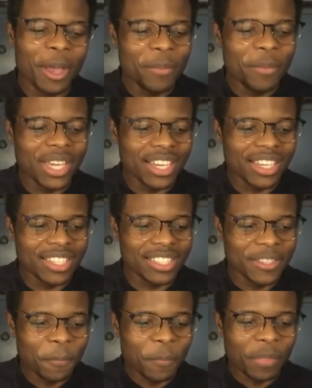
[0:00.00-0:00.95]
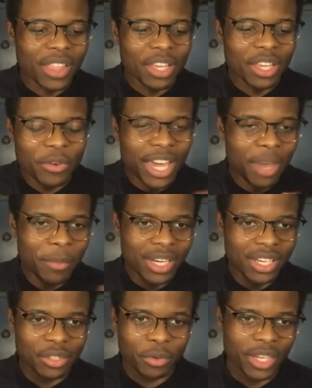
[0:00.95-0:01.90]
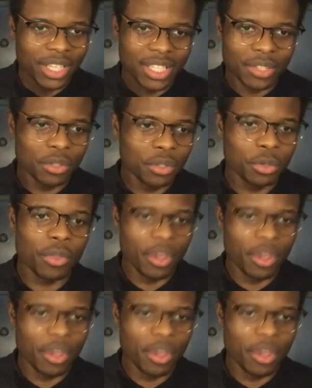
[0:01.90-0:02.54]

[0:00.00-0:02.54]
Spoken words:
because you came in during season 2.